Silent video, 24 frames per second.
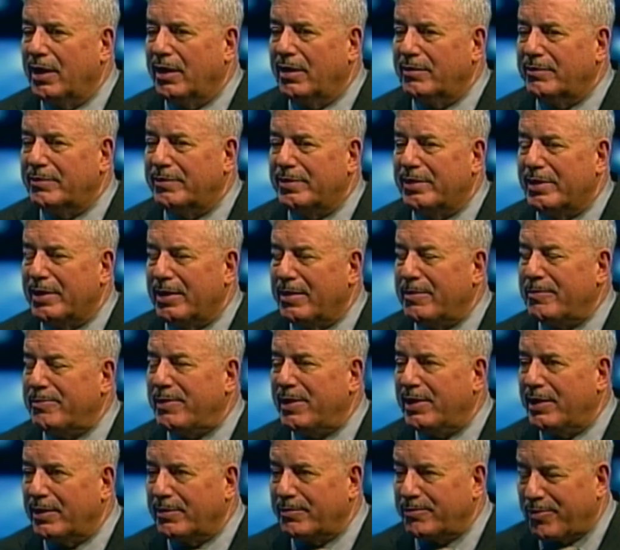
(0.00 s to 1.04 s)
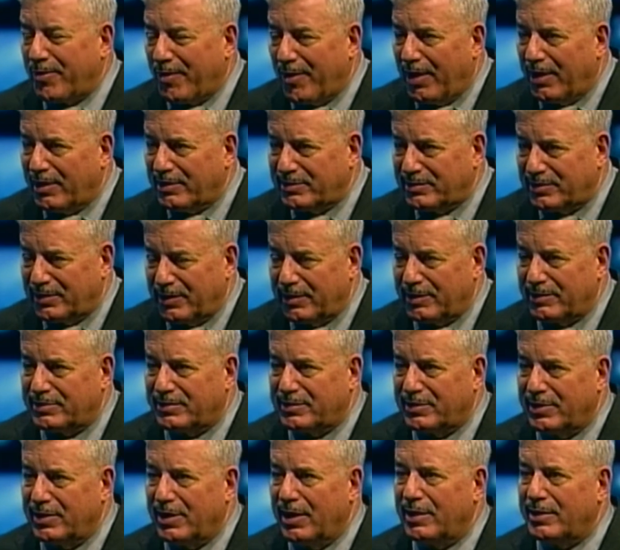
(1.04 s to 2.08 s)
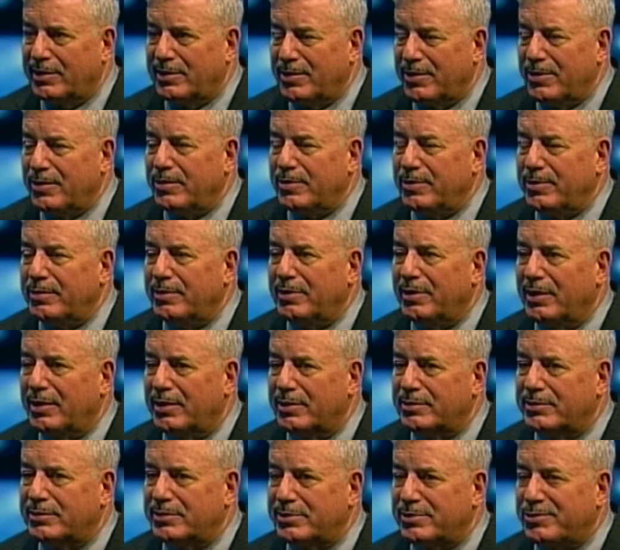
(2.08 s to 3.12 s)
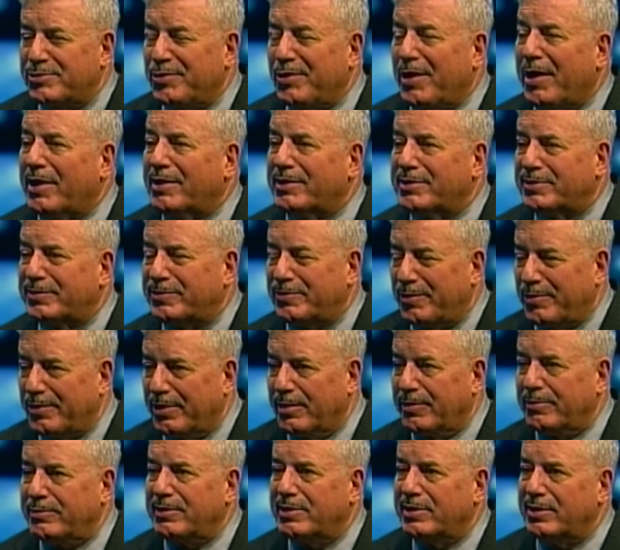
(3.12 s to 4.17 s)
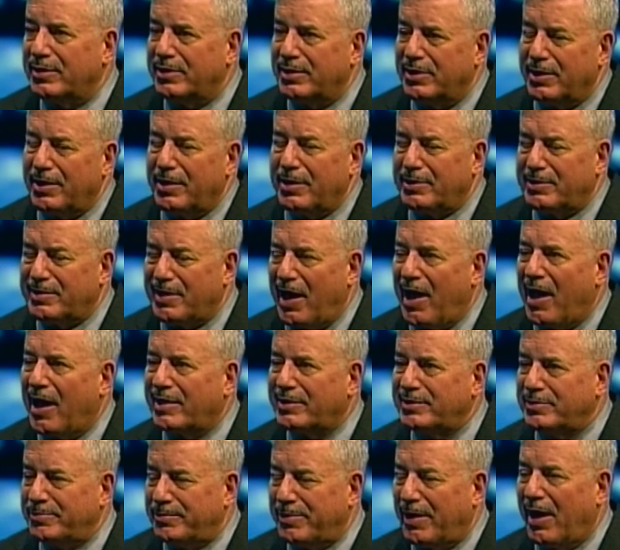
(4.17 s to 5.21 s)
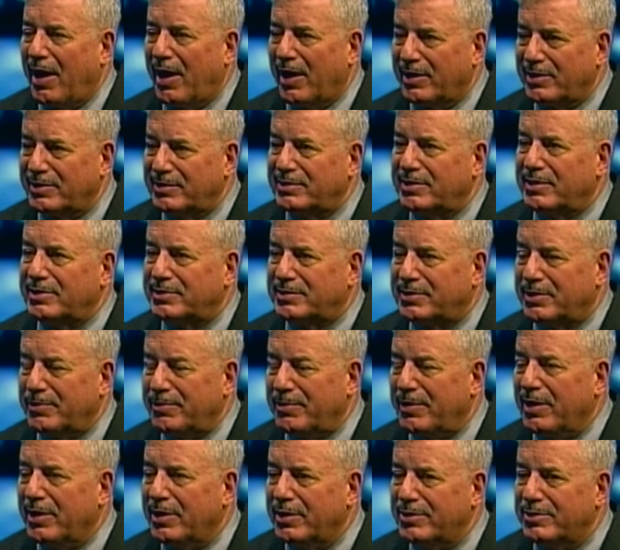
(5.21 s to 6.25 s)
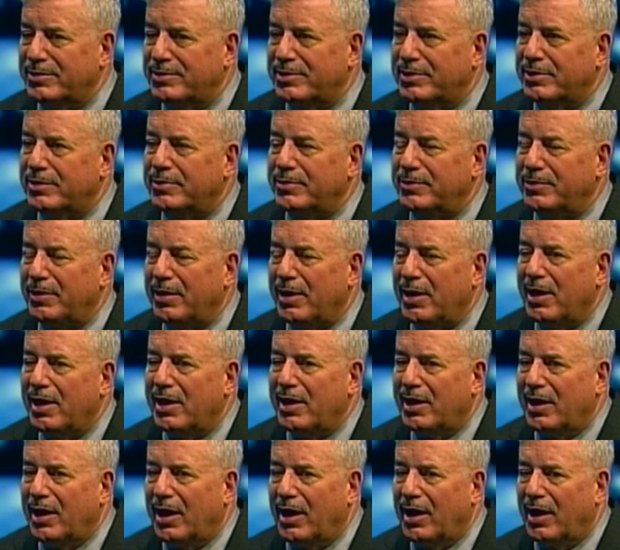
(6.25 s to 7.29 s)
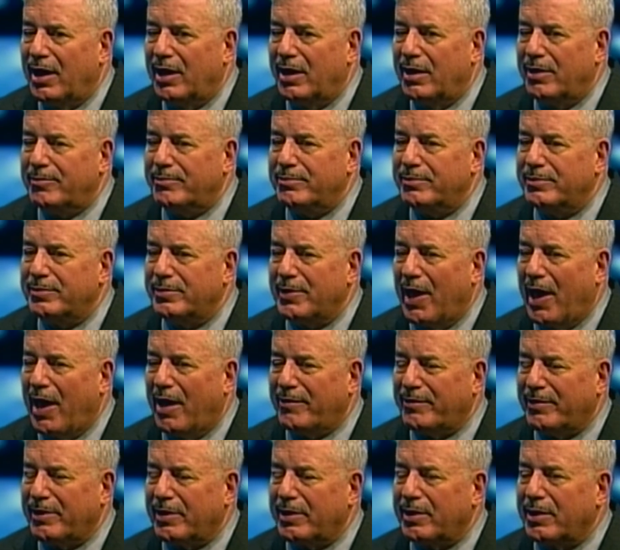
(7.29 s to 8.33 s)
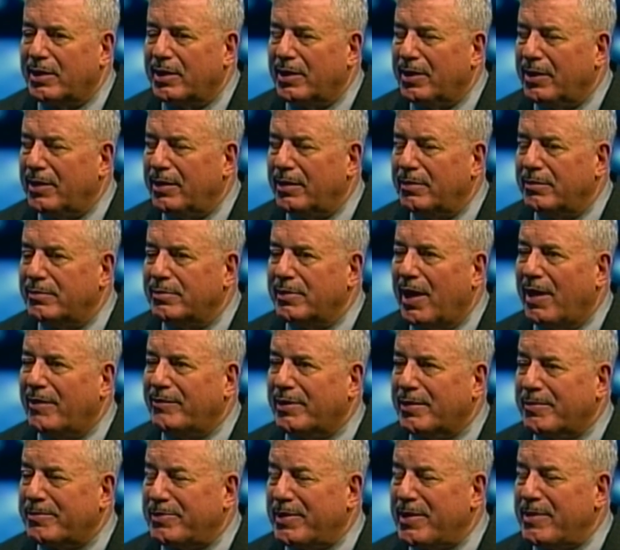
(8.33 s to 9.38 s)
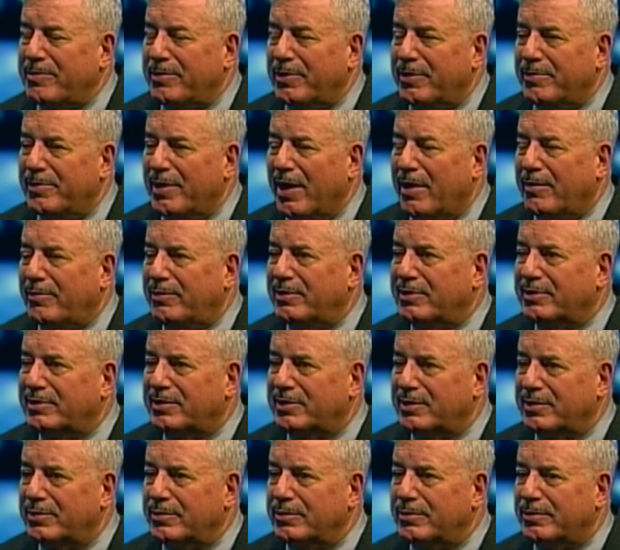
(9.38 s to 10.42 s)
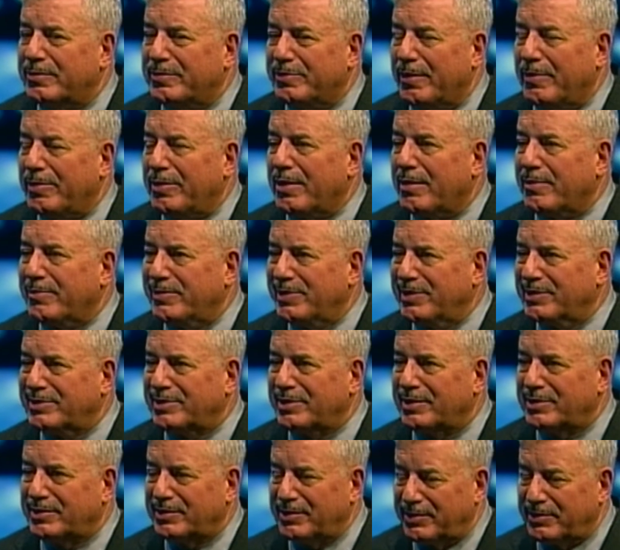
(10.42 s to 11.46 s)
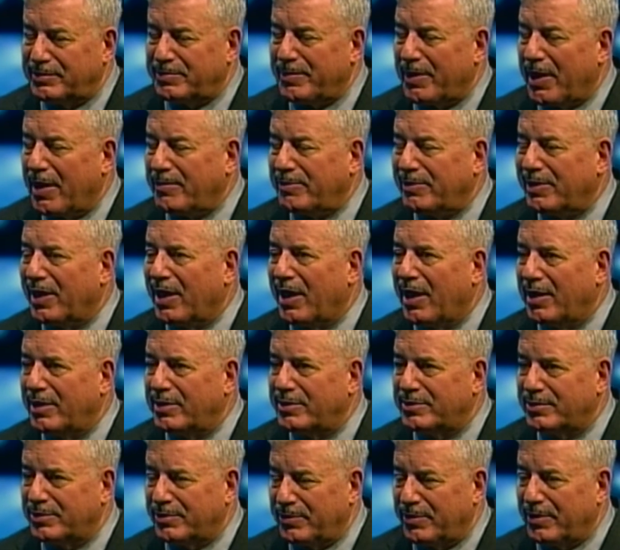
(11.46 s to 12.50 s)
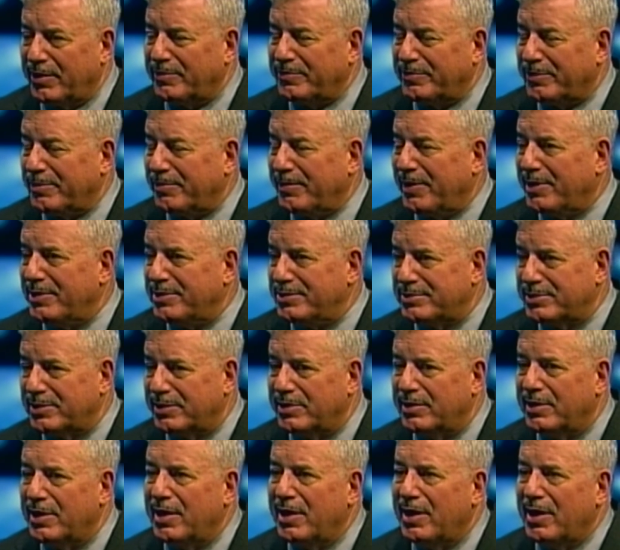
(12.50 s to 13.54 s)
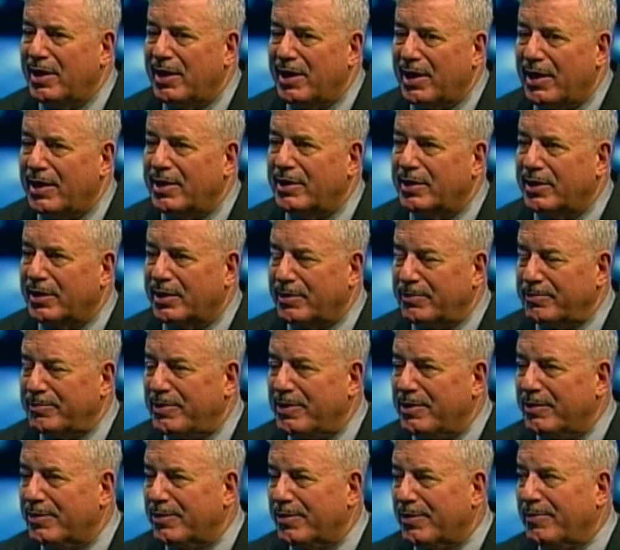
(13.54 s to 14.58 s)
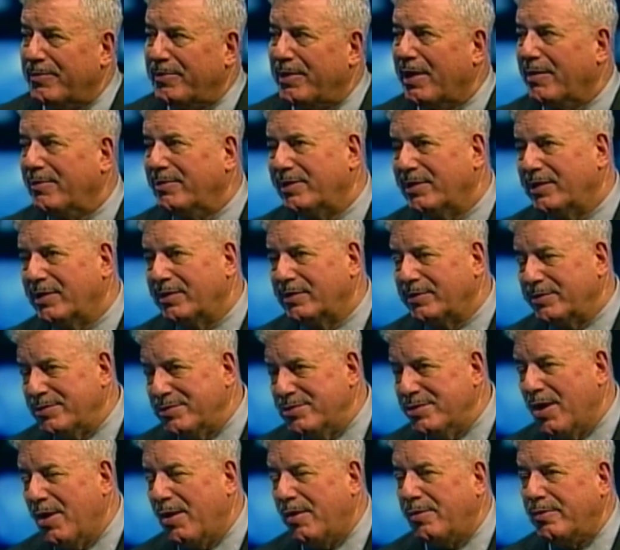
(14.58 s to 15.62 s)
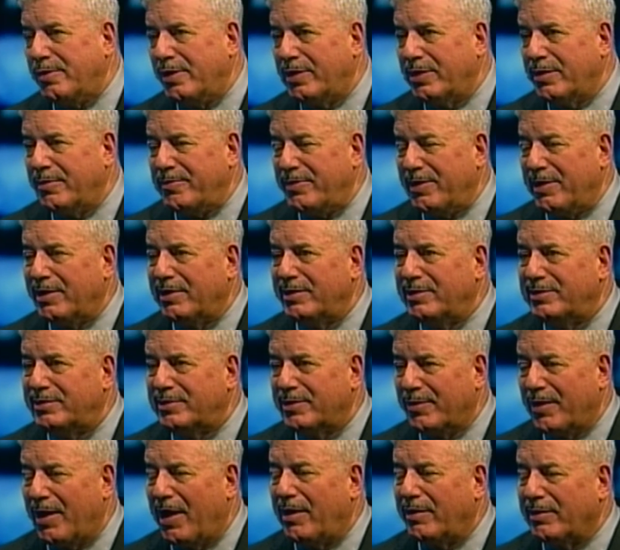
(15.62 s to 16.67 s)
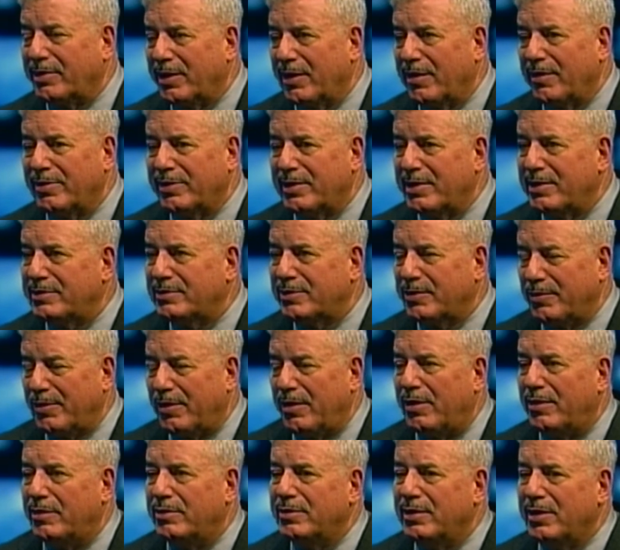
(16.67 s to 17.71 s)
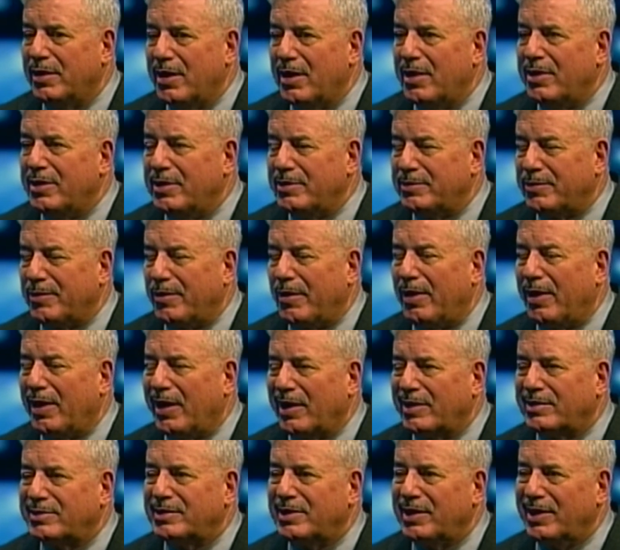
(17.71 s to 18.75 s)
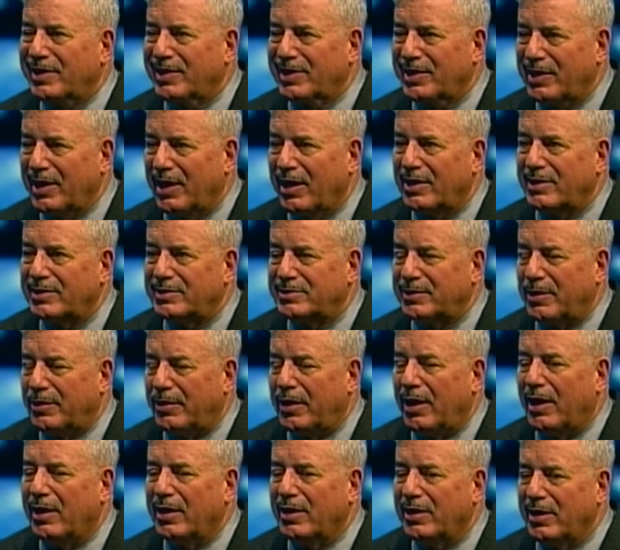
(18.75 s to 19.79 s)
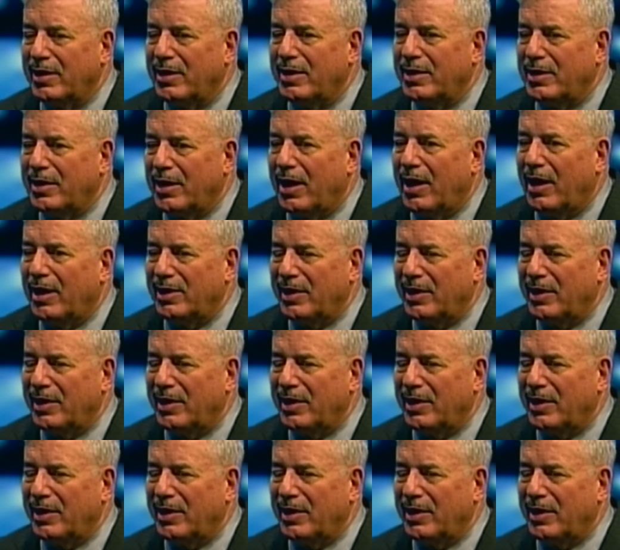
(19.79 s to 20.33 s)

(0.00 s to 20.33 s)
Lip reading: of the bidding process that you transformed the tax buying system into, having people be able to, from their businesses, be able to enter information into the computer and be able to know when the bids are out there. These are all excellent things. So I